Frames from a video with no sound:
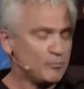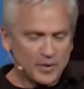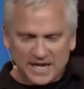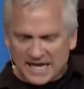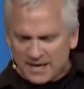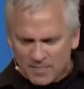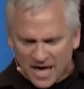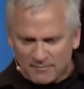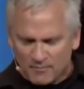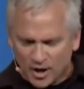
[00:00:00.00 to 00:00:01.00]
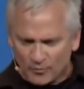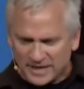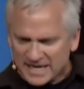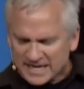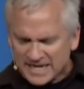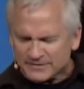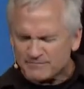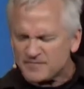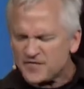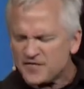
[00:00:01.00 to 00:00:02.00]
But in that moment, it,
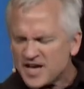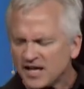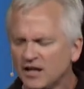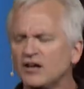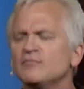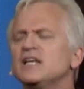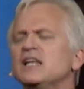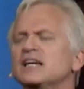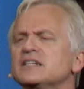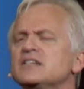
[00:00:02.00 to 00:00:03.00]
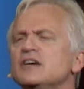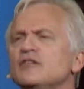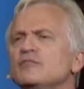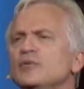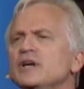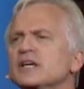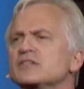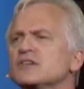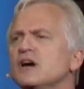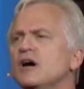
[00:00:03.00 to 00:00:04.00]
it fell on me like a ton of bricks.